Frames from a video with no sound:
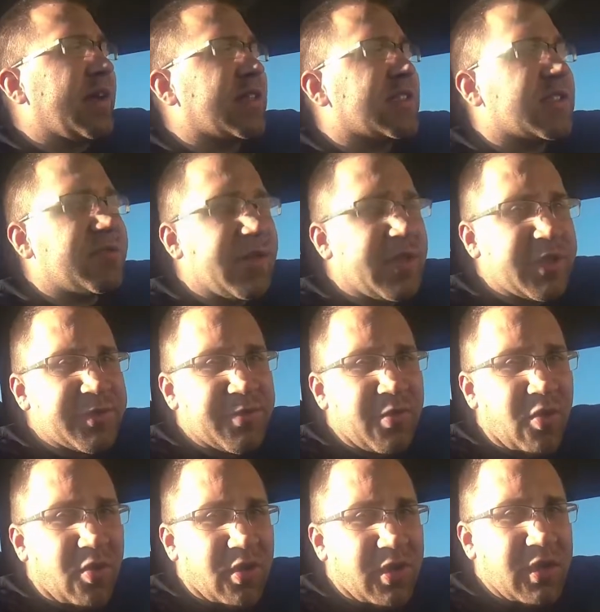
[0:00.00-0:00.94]
a smidge
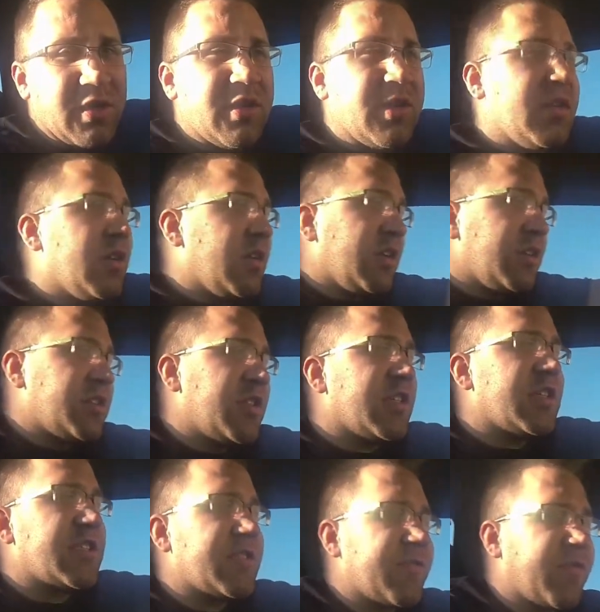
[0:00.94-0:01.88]
more,
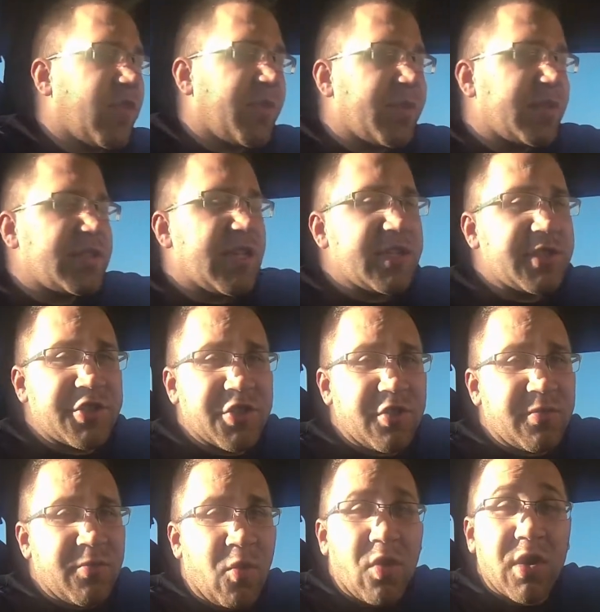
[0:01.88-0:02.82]
just for
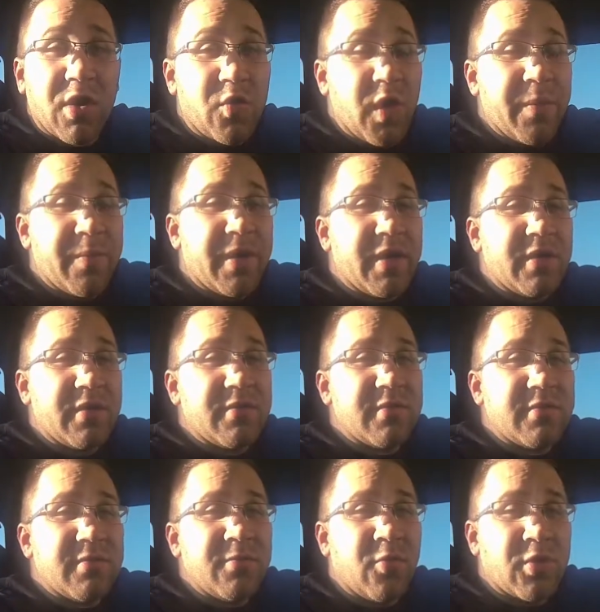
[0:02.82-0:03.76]
potential more equipment,
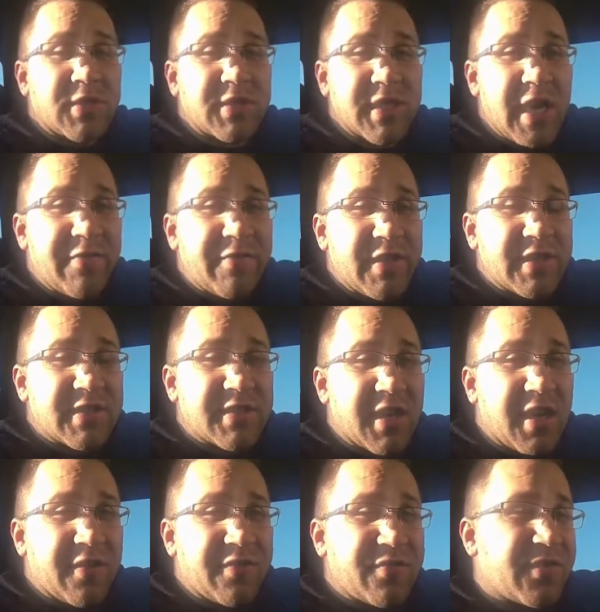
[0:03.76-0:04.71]
more safety
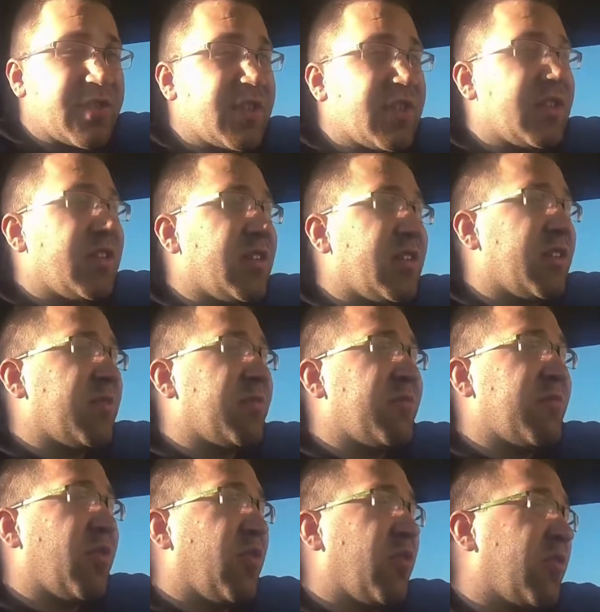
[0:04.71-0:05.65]
stuff,
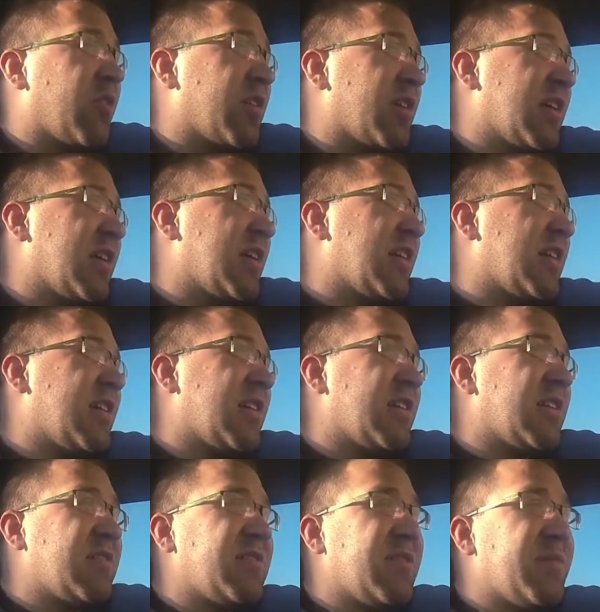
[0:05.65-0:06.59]
more
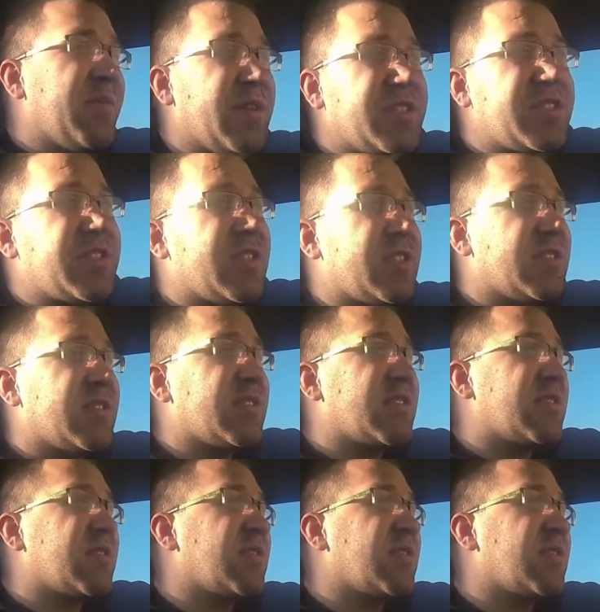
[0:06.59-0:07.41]
emissions,